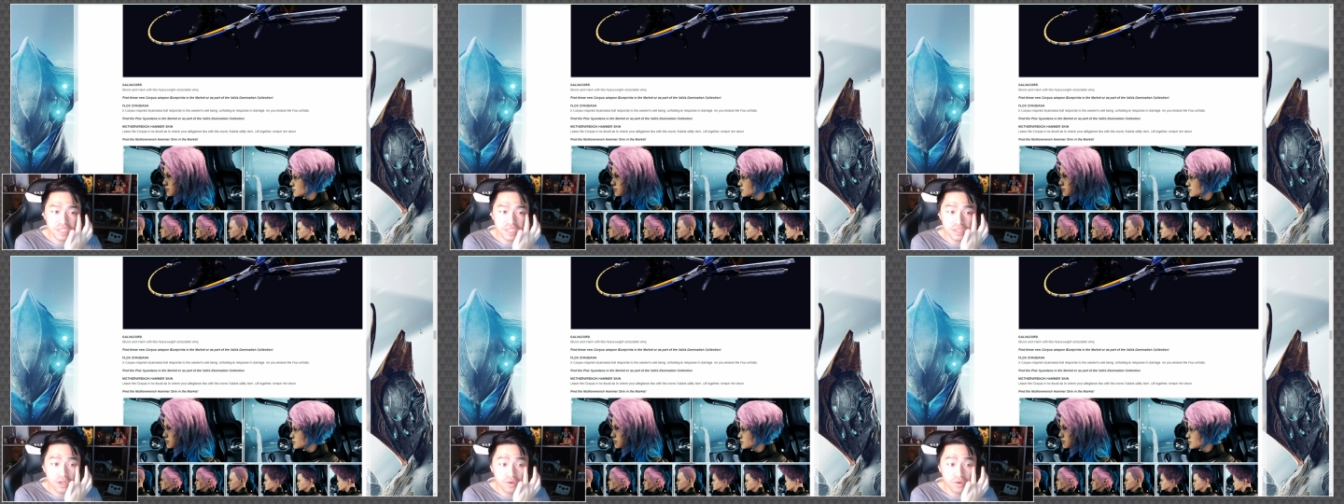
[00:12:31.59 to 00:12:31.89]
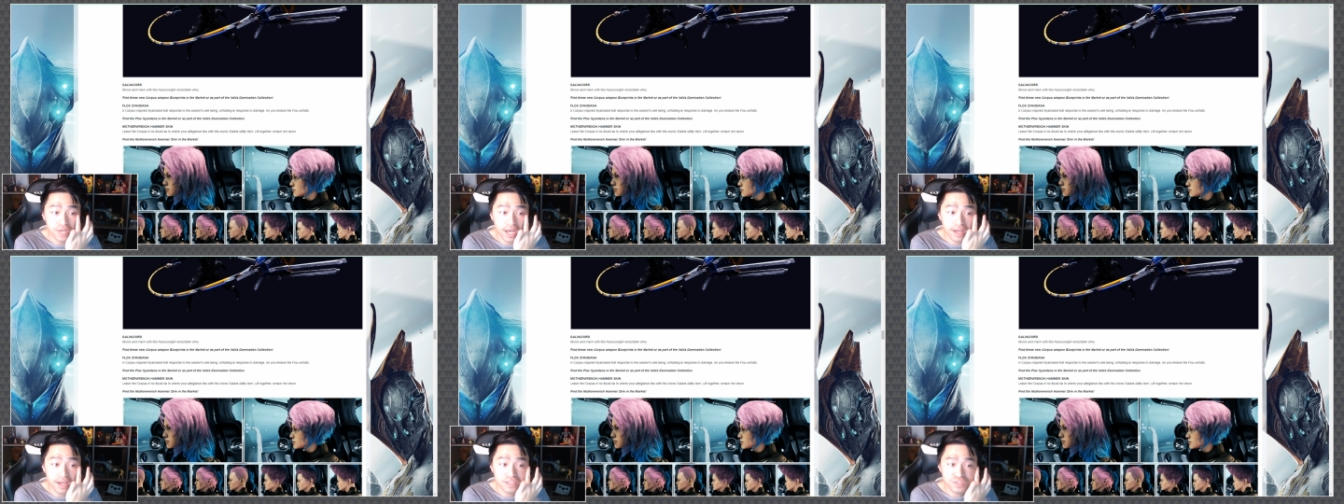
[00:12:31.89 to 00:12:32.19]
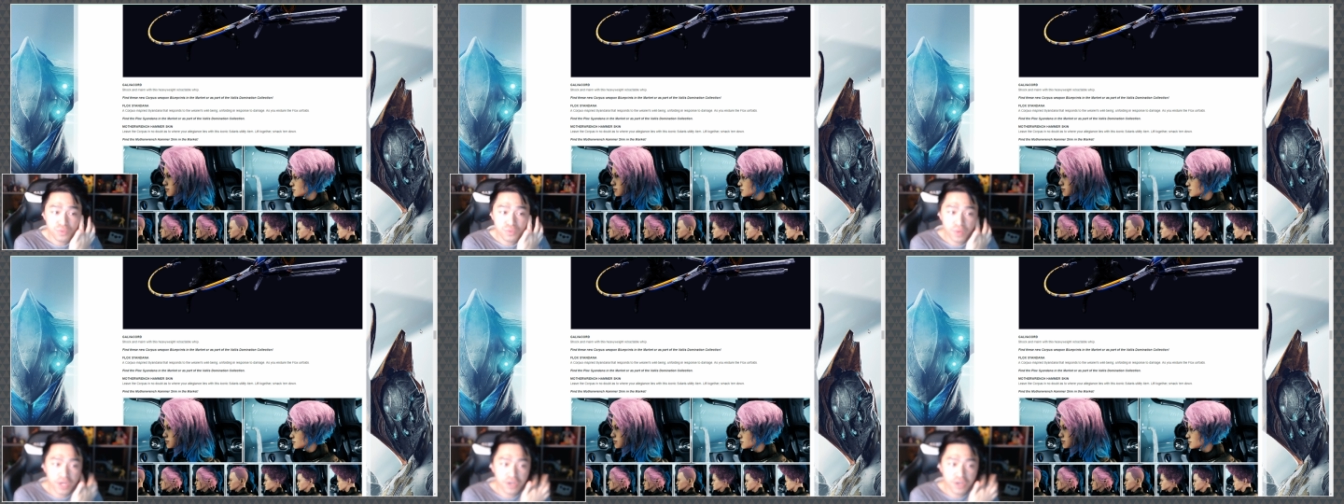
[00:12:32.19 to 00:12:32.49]
and No Doubt as
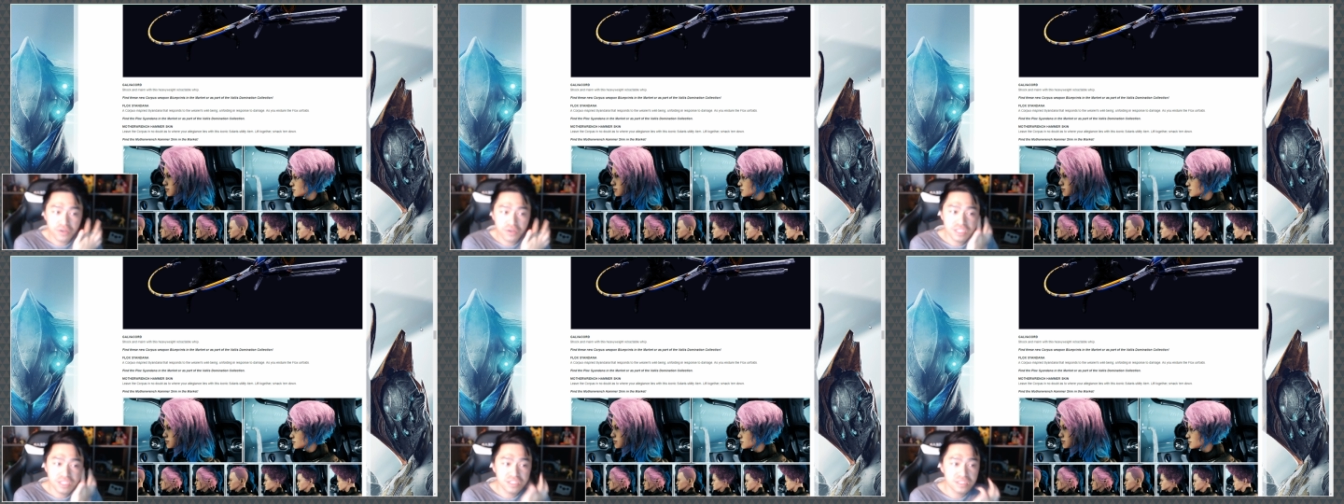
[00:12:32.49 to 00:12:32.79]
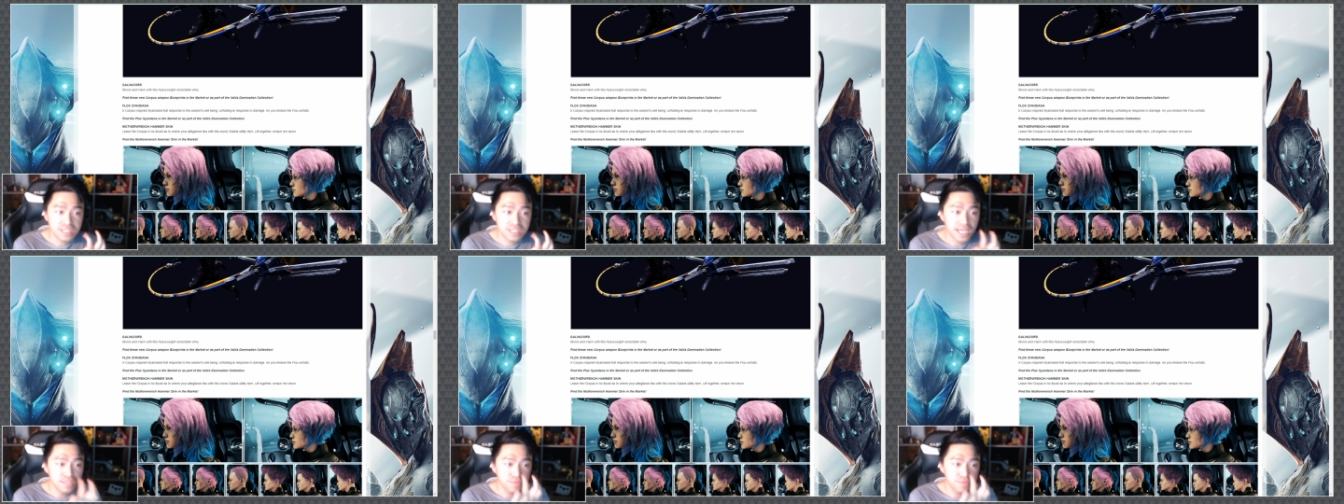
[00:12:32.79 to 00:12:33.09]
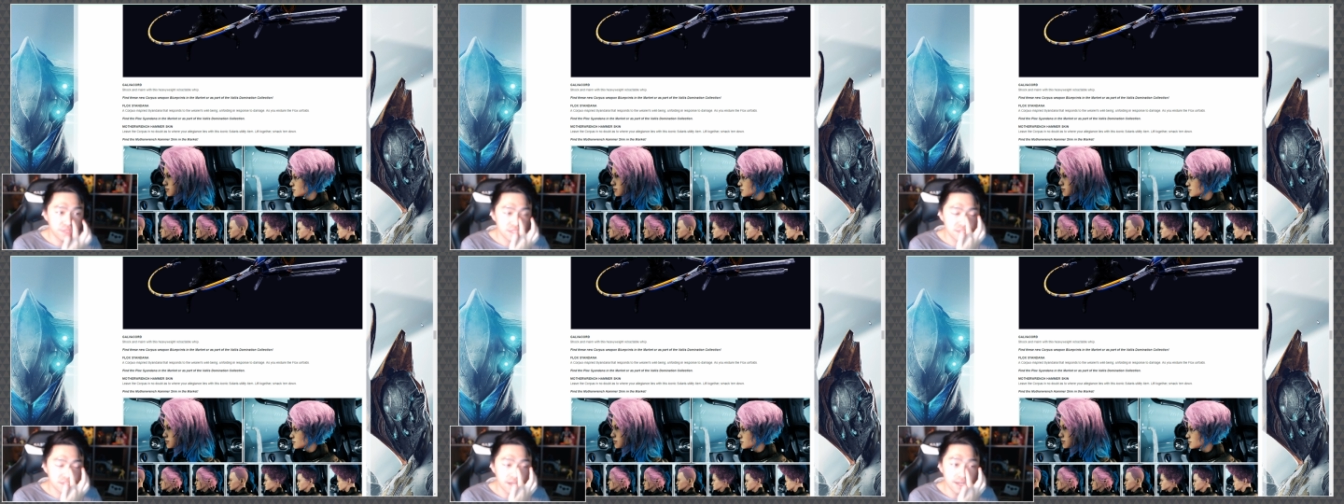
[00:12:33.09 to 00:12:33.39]
to where your allegiance lies
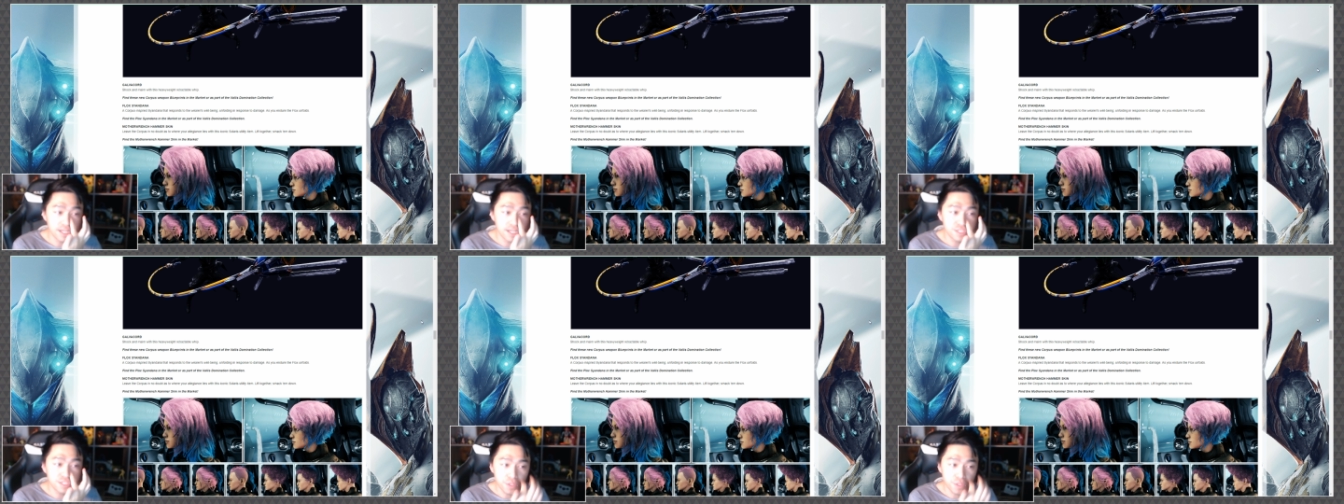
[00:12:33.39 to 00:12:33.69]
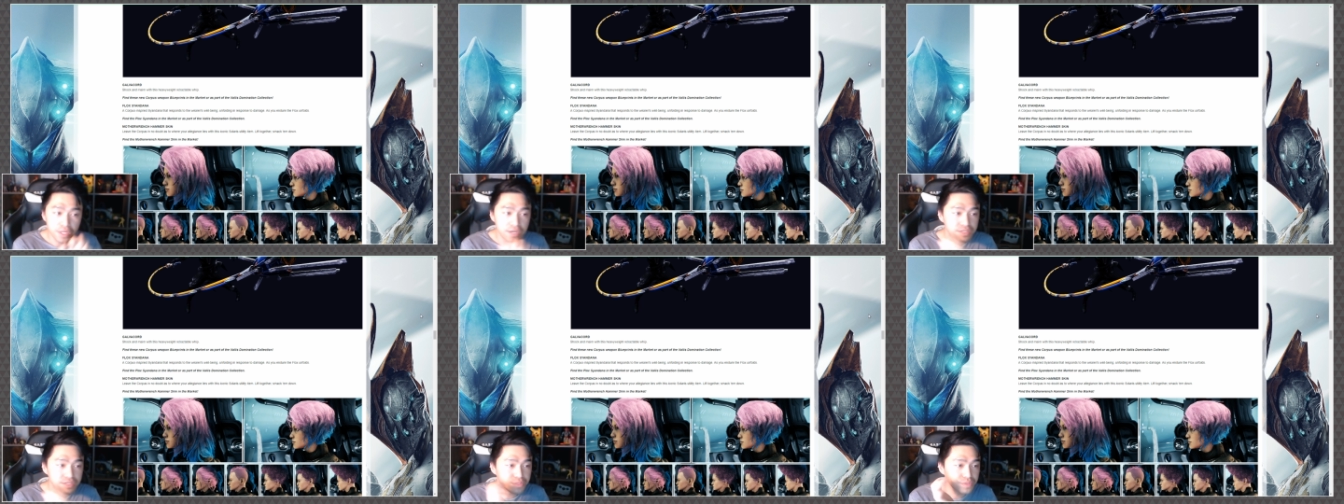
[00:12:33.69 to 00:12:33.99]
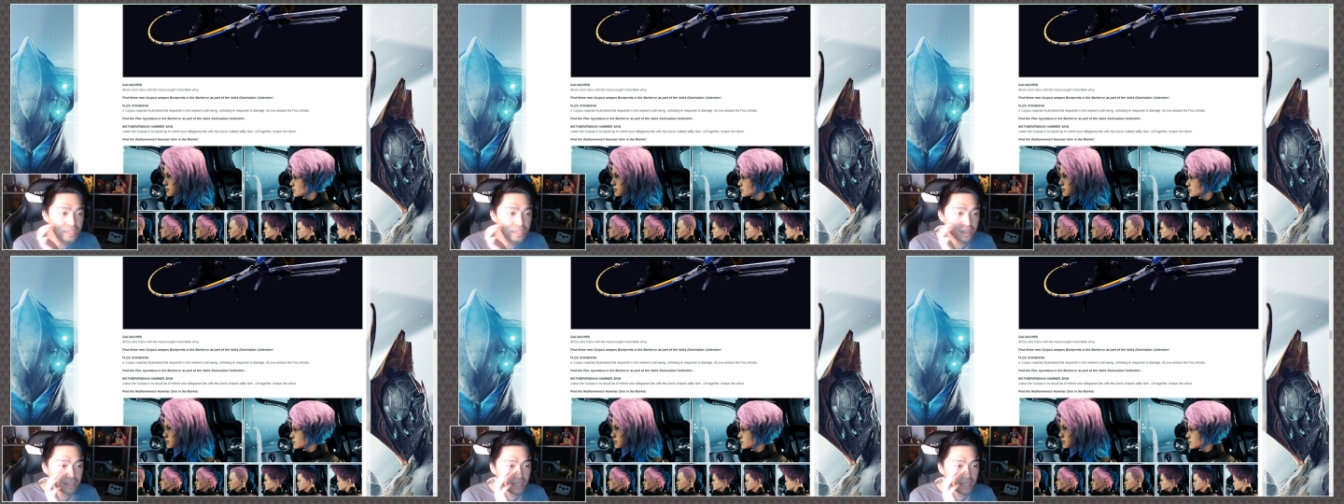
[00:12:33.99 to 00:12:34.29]
with the Sonic Solaris
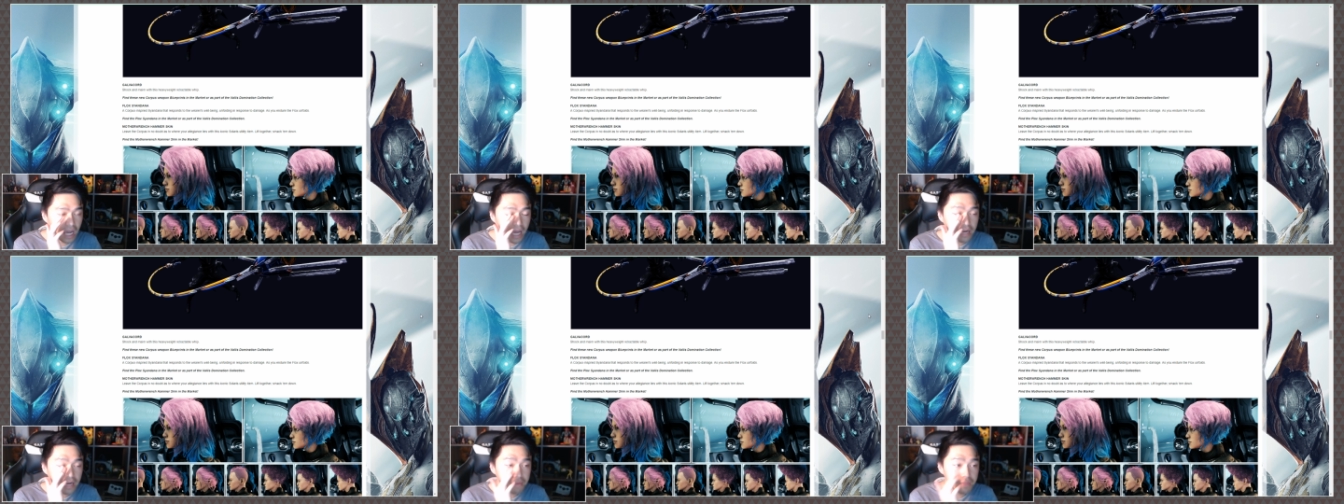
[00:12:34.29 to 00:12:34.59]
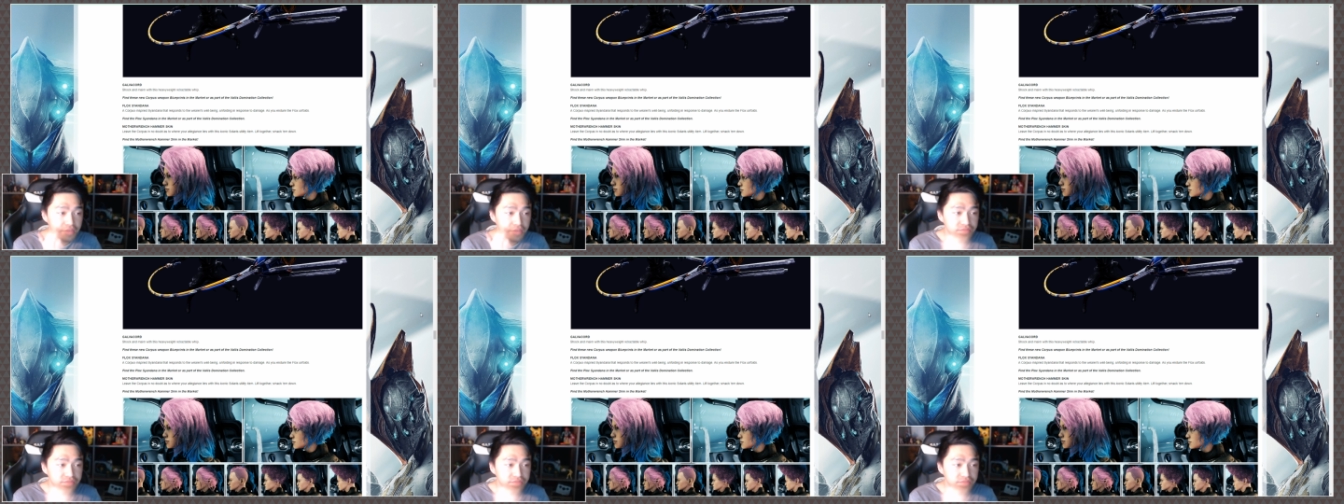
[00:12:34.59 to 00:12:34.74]
utility item.